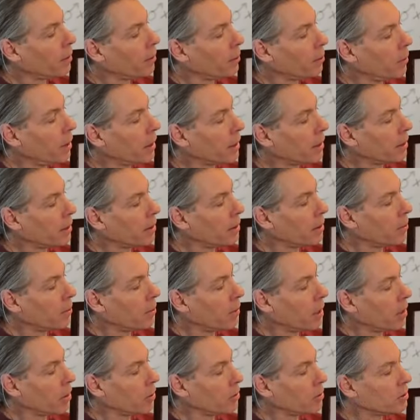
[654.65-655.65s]
Making the
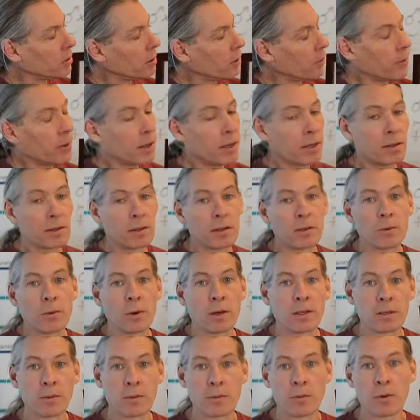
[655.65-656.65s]
most of this is
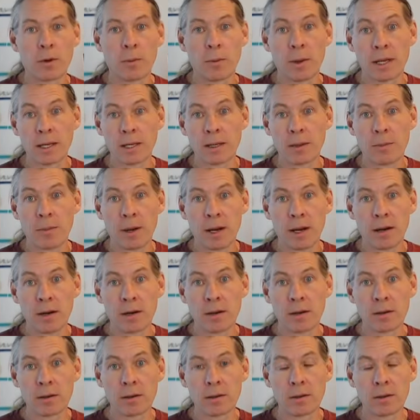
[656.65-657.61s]
what will make it better.